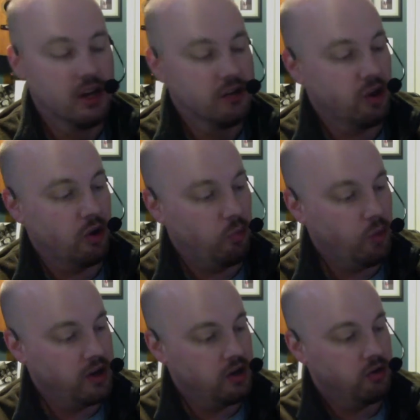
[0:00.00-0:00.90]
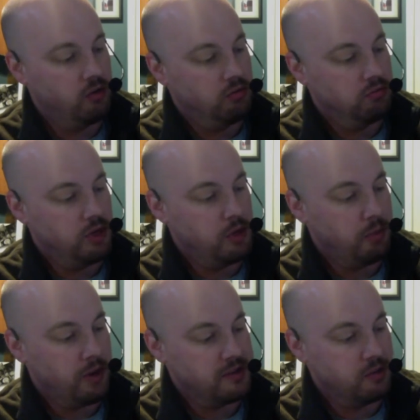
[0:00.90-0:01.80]
So when you
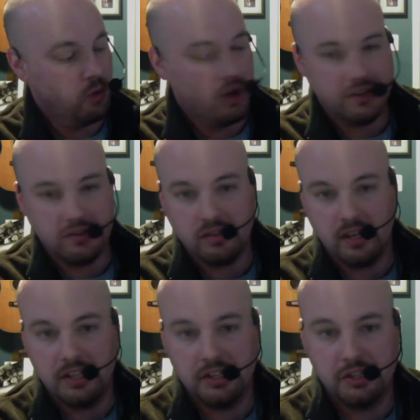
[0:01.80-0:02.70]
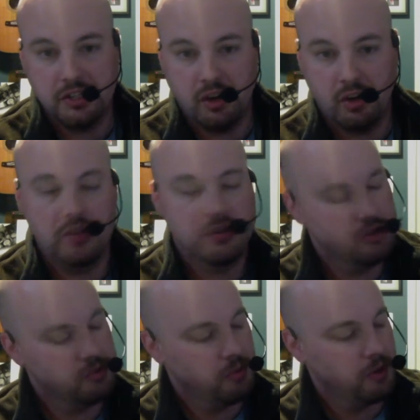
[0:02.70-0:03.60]
press it once,
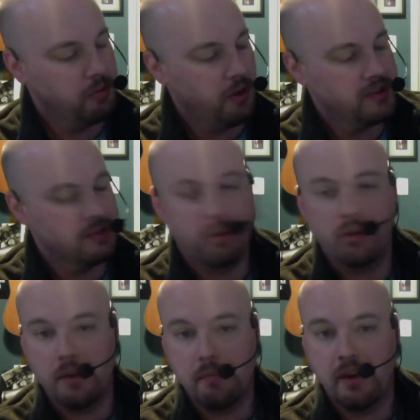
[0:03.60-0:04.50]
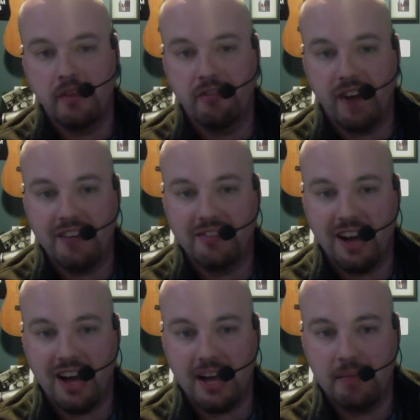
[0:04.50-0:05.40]
when you press the program button 5
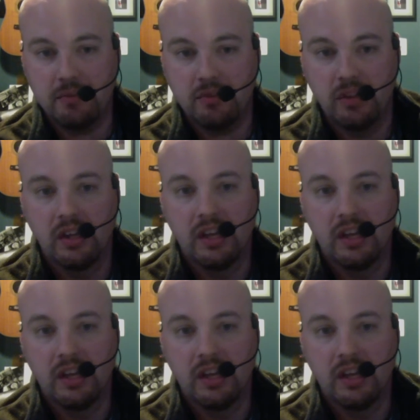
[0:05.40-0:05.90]
times,